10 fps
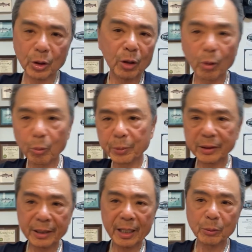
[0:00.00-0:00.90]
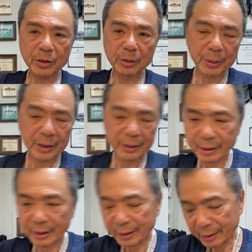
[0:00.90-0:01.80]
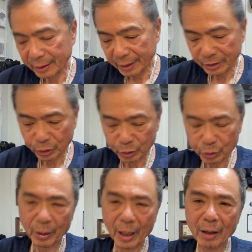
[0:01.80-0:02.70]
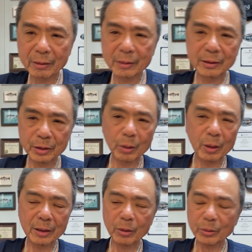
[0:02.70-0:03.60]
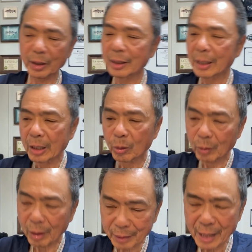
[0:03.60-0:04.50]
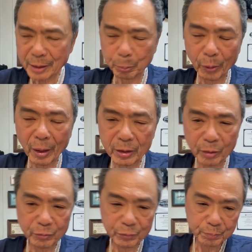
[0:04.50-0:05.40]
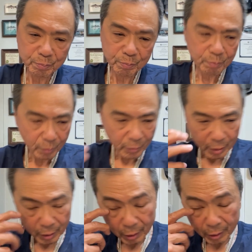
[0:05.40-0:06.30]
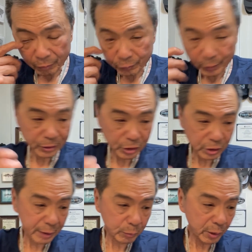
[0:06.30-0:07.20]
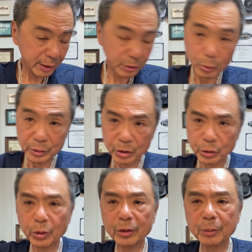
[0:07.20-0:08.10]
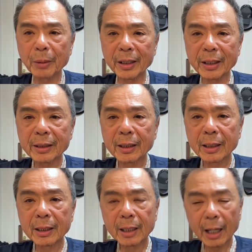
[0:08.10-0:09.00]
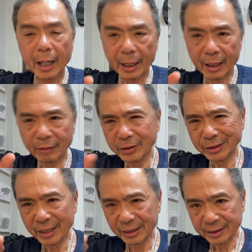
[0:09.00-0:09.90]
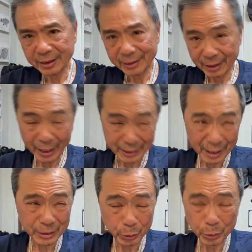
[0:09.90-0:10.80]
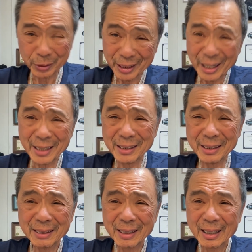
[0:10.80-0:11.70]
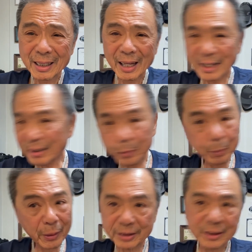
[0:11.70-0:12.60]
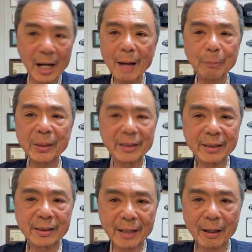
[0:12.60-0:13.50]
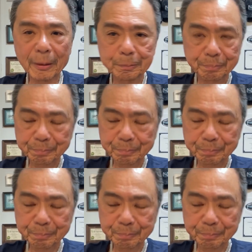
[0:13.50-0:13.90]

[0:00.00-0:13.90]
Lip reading: young, opening day was a big thing, catching trout, and I learned it. Well, I'm kind of proud of just like what I do with the jerkbait. I have this technique that I kind of created, and everybody's copying it now.